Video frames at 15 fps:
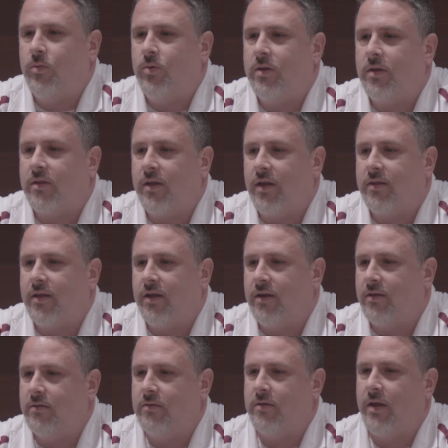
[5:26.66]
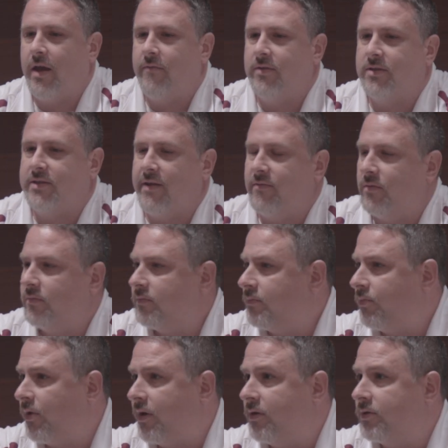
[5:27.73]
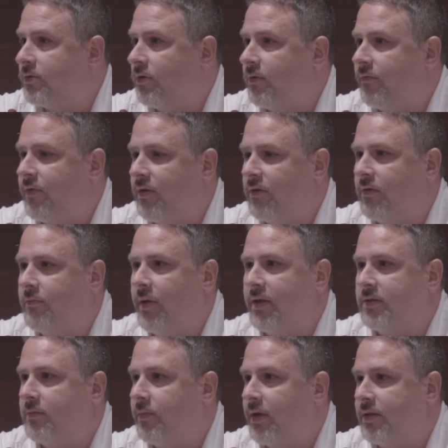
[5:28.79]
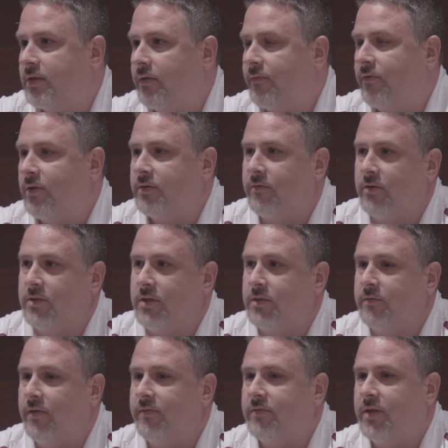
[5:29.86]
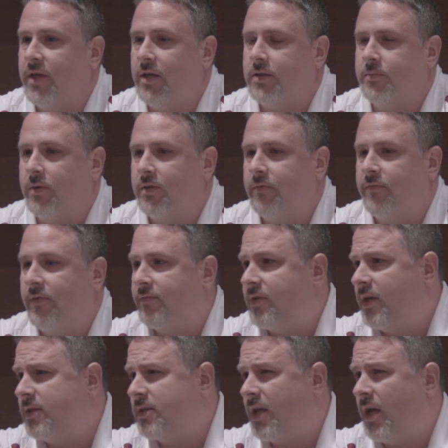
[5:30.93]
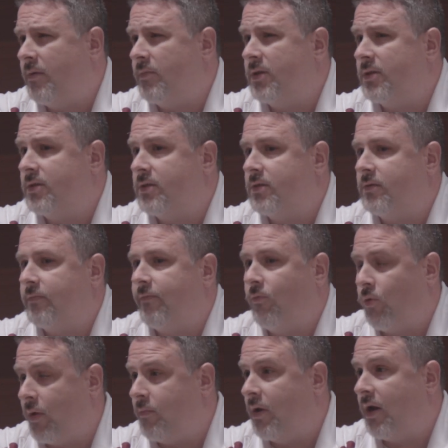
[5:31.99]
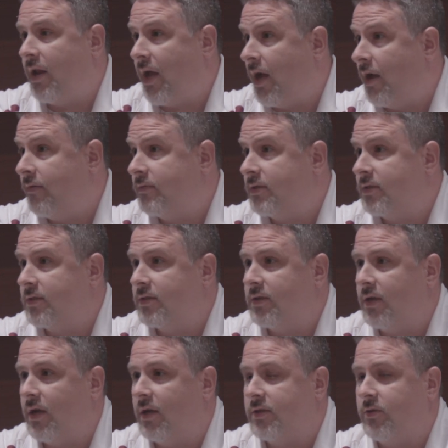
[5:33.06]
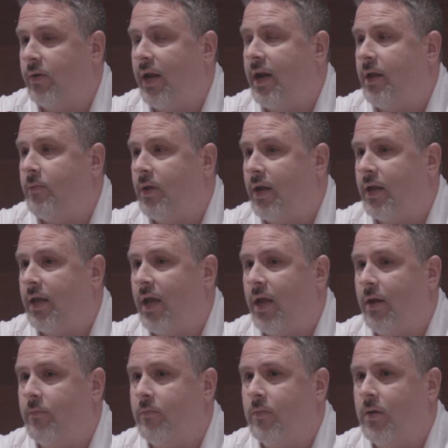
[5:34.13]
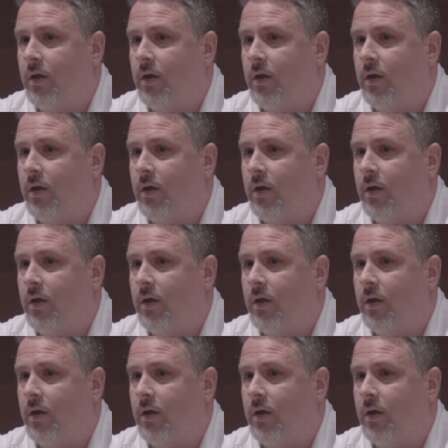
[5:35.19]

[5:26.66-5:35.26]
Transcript: wouldn't think that having 7 players on a field makes a big difference versus 15s, but the 15s game is 40-minute halves, so an 80-minute game,